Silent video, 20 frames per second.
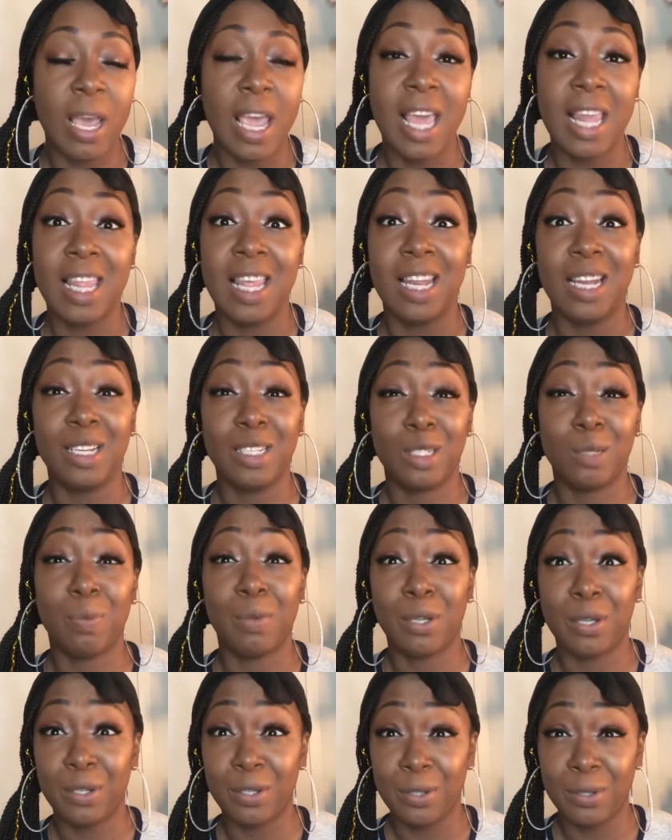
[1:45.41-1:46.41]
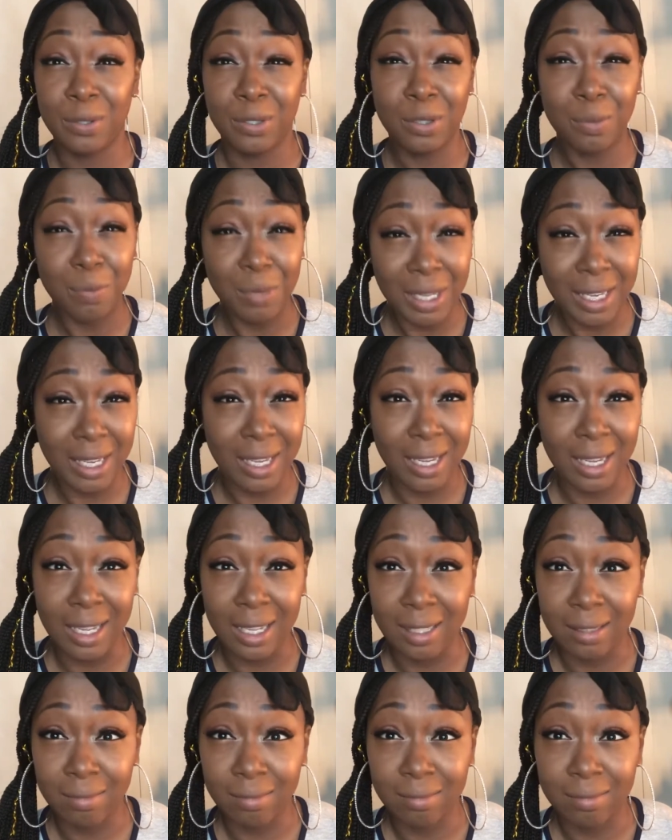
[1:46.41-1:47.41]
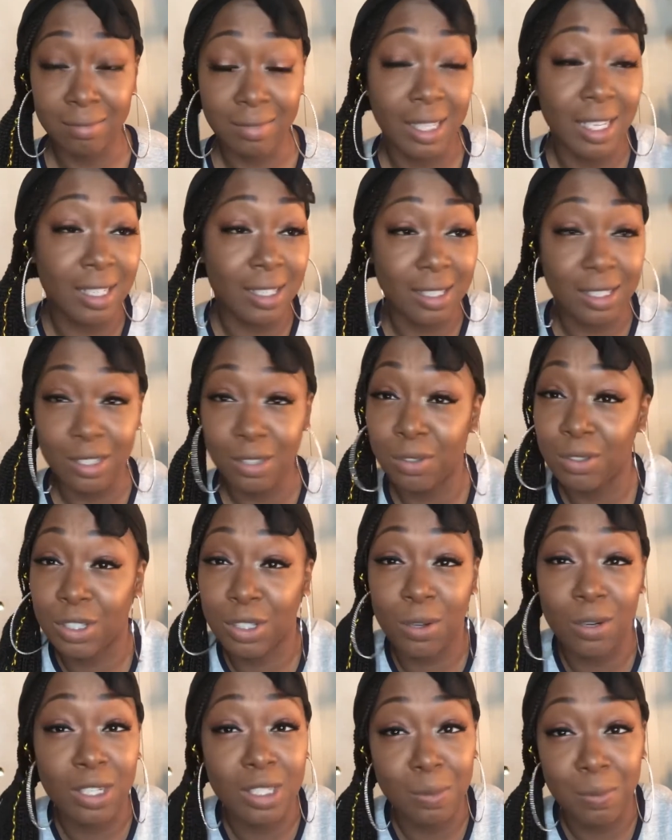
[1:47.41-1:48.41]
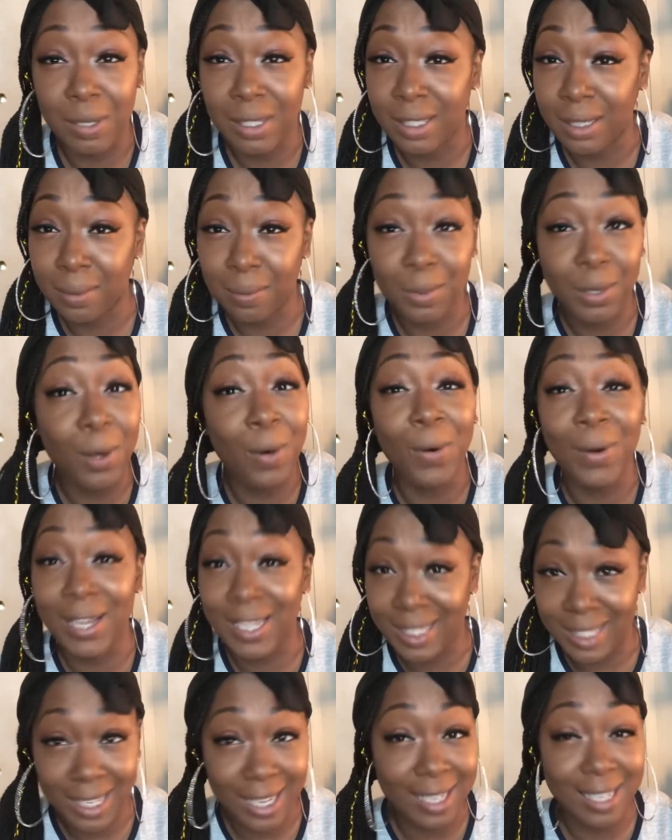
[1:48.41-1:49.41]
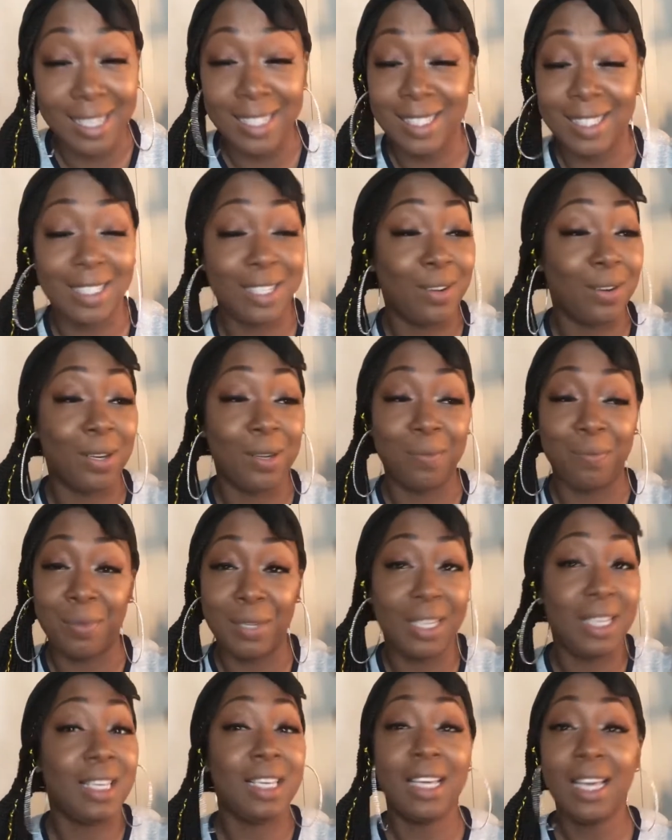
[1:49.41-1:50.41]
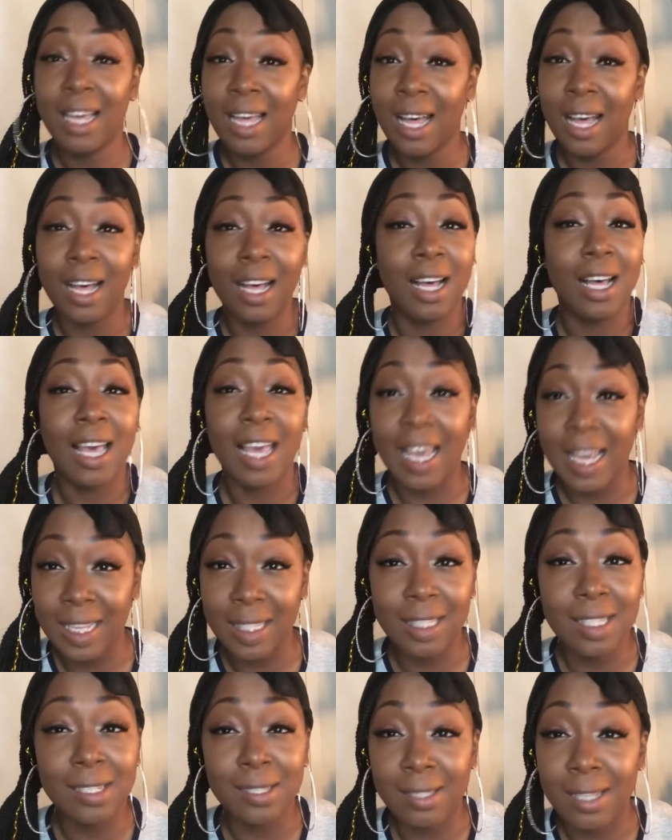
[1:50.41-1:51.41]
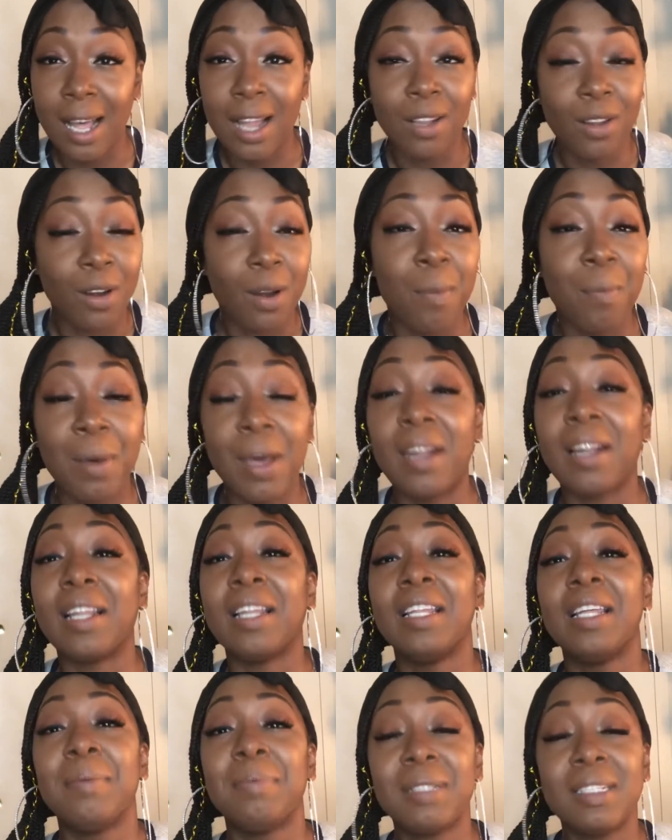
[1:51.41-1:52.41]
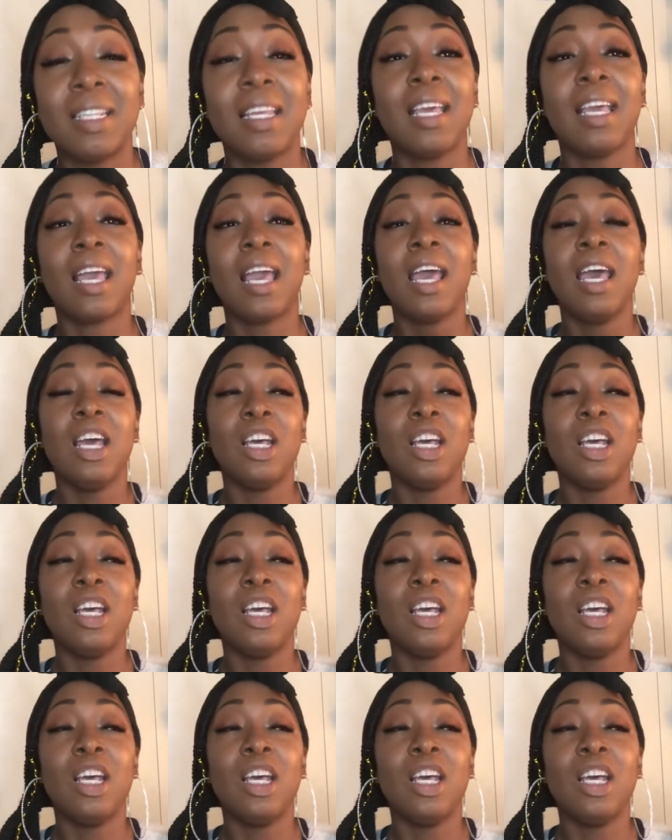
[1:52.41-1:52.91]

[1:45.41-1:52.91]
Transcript: And then the splurge being, yes, you're just going to spend them coins, honey. It's going to be $18 or better lipstick.